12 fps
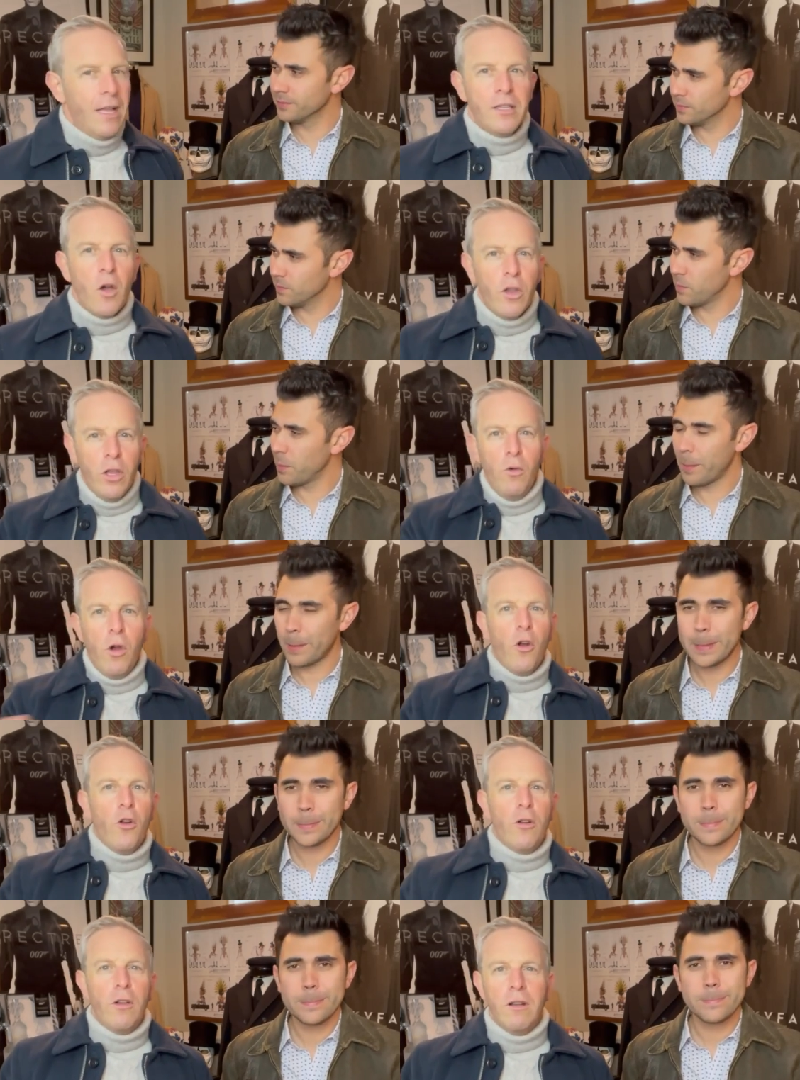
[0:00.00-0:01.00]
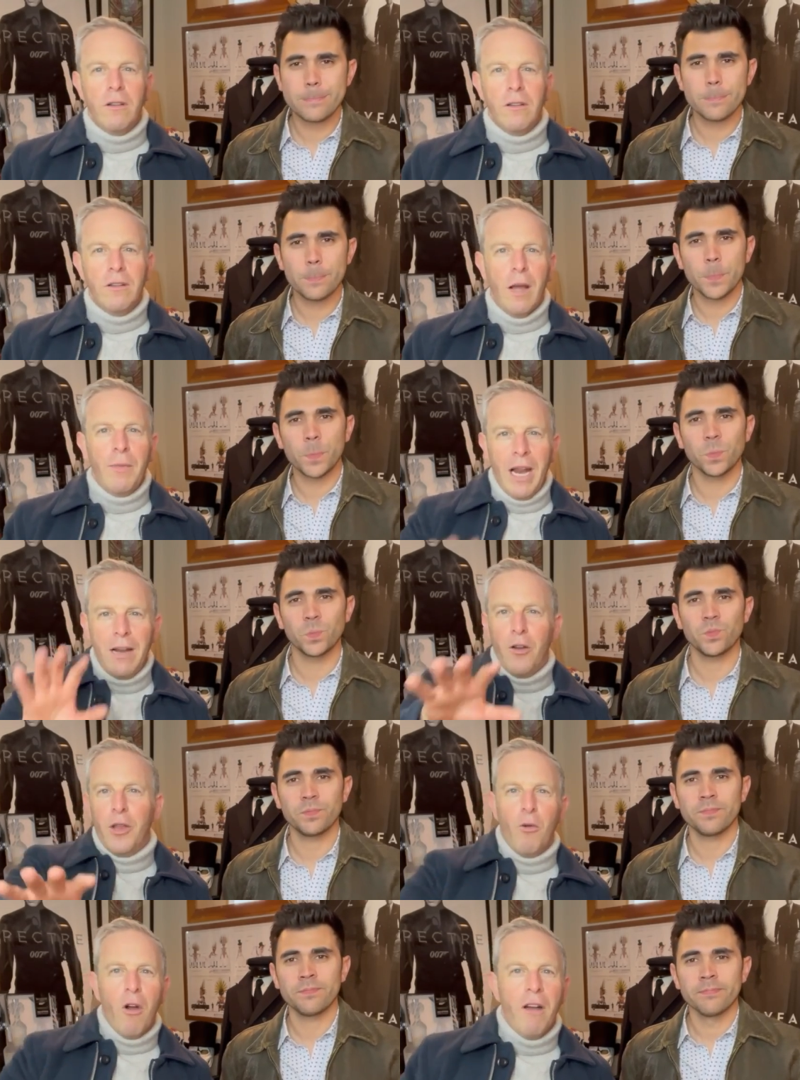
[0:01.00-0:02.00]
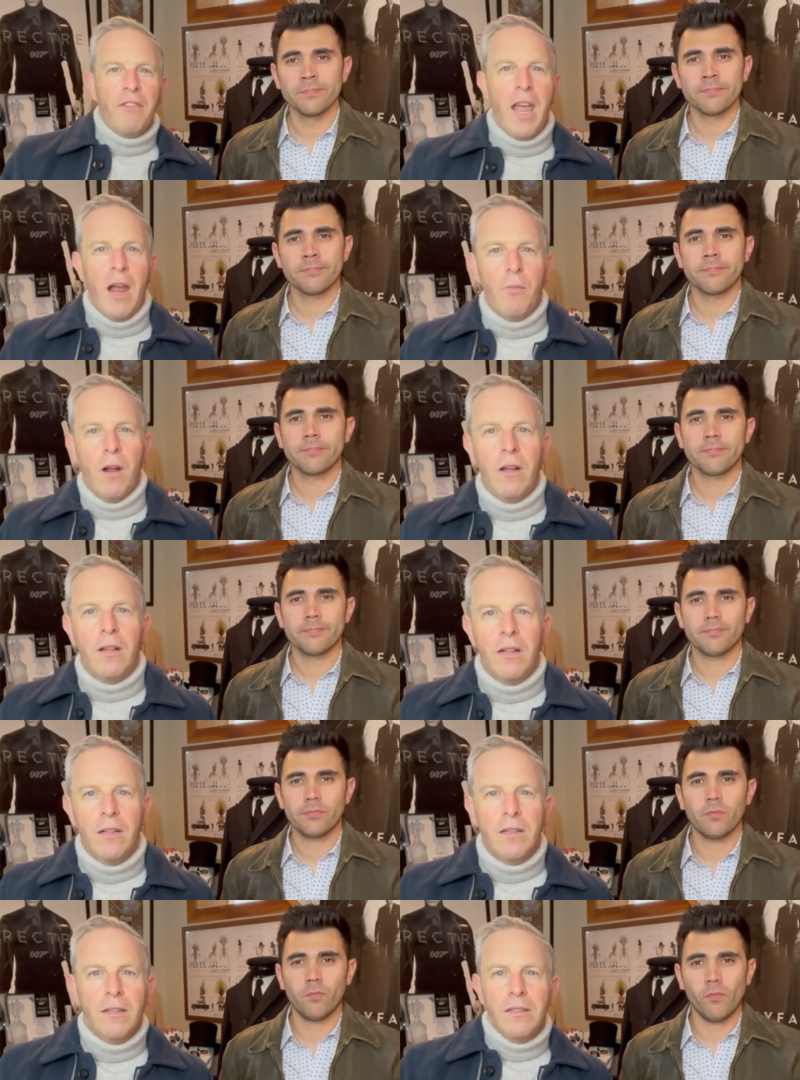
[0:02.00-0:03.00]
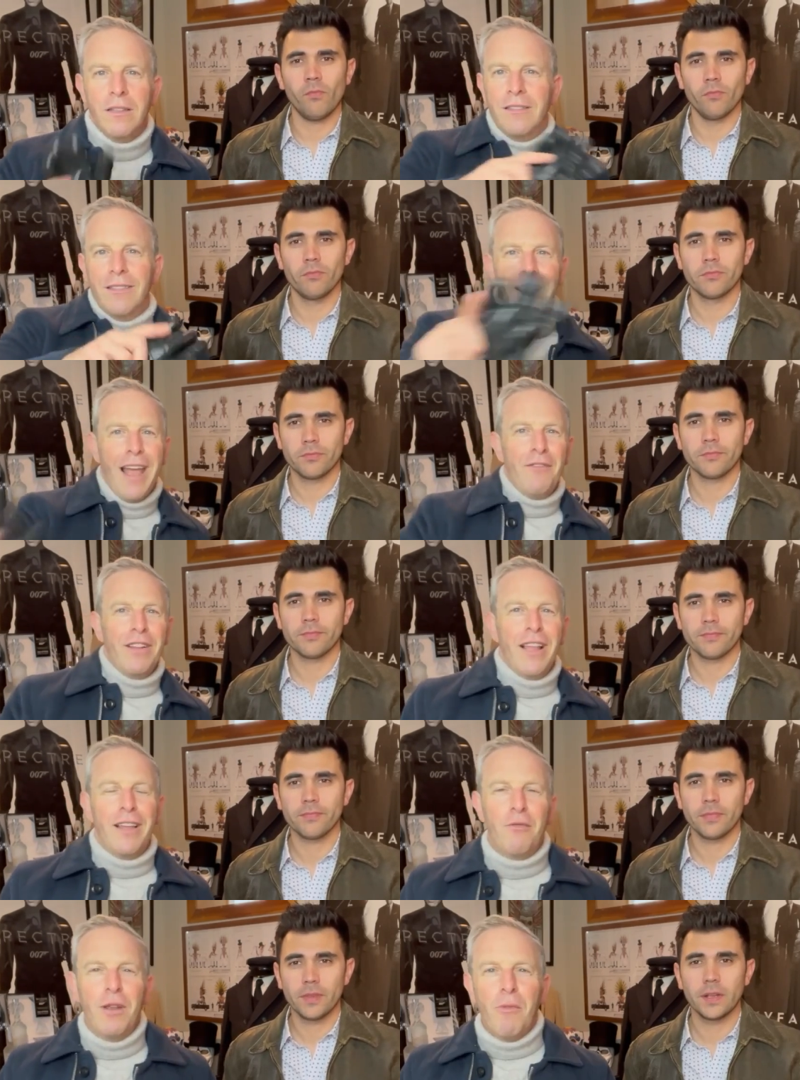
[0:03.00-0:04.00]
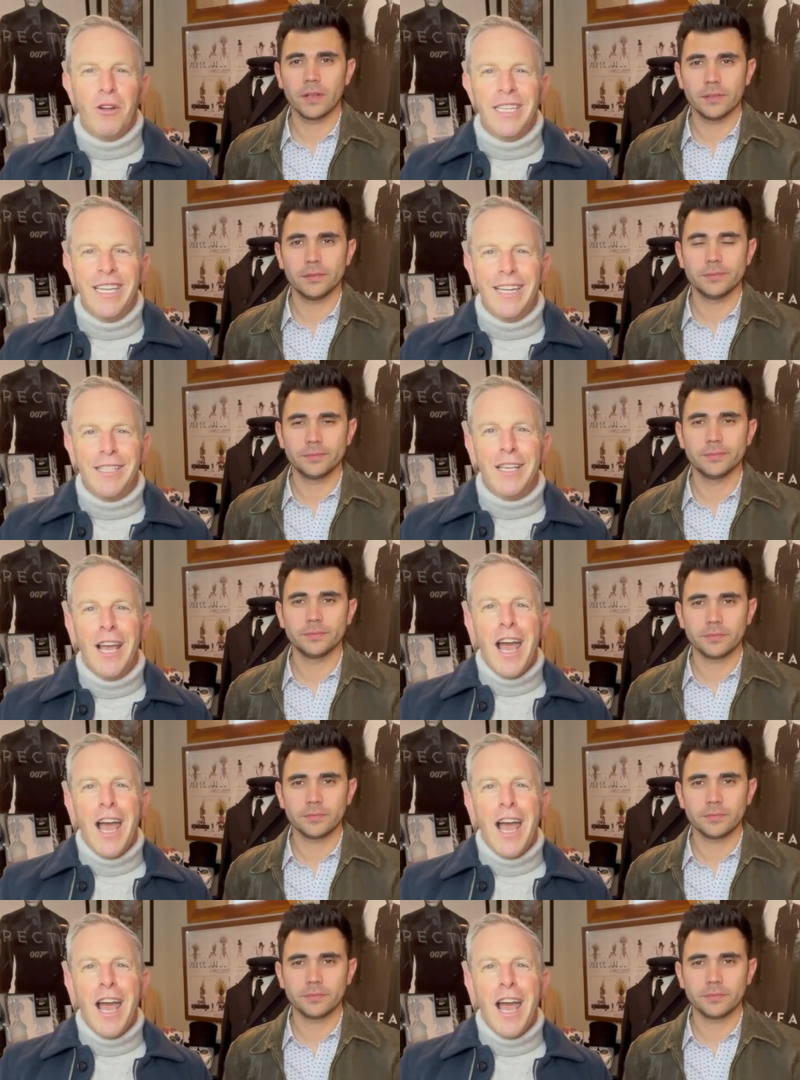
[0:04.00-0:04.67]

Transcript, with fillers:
Speaker 1: So you heard. I mean, I know you were off camera, having like three martinis.